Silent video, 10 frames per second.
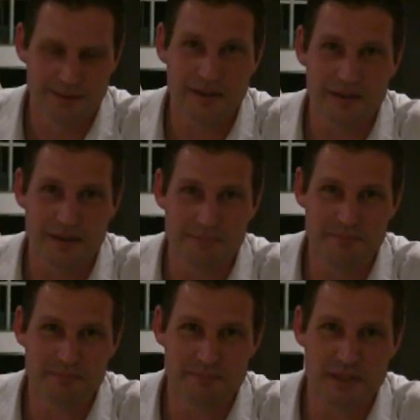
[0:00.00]
Hi,
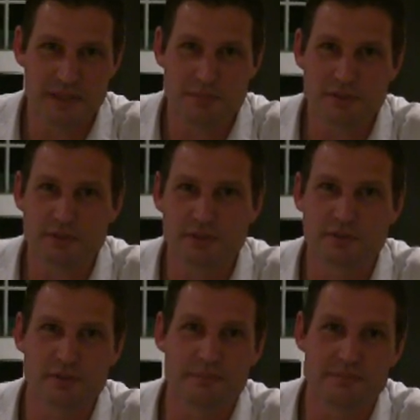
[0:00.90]
my name's
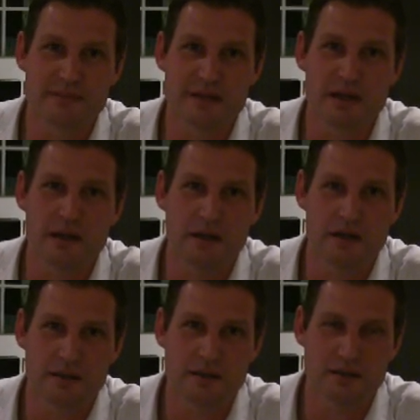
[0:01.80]
Chris.
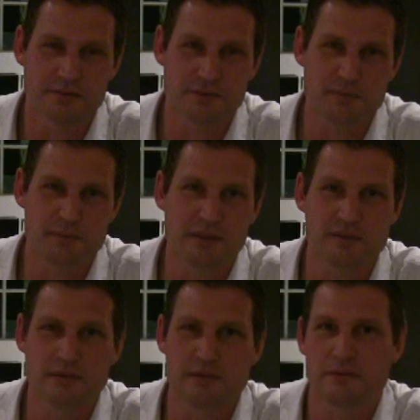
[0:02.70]
I've just
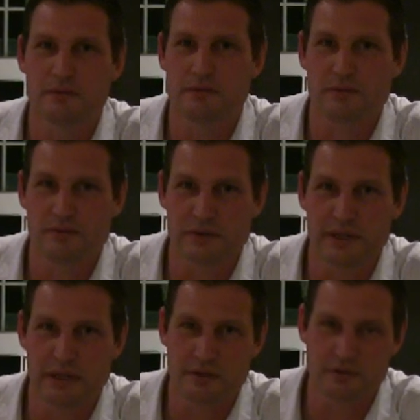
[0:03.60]
spent
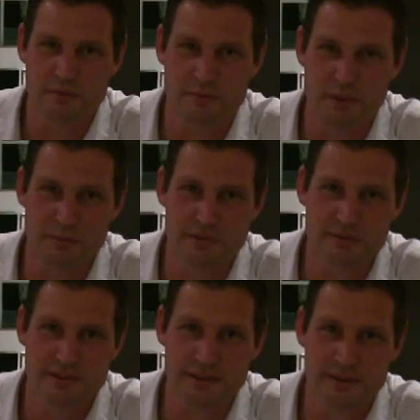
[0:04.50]
3 hours with Bob
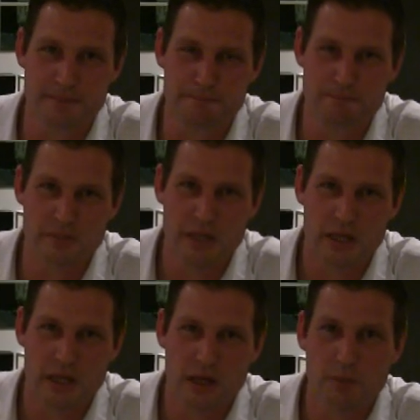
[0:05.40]
Urichuck.
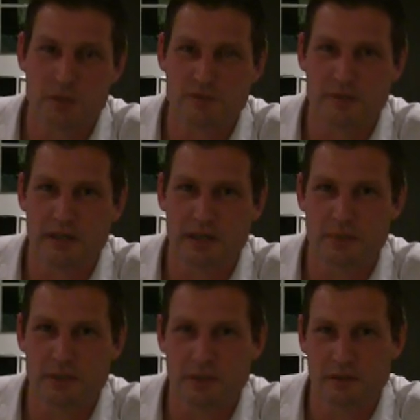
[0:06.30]
I work for a
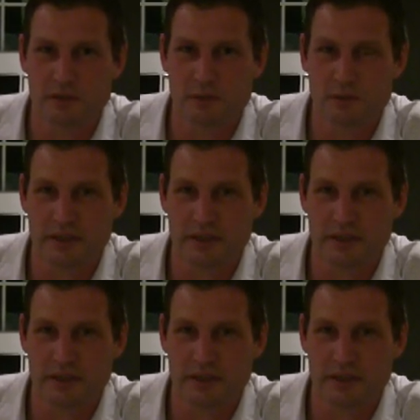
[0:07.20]
company called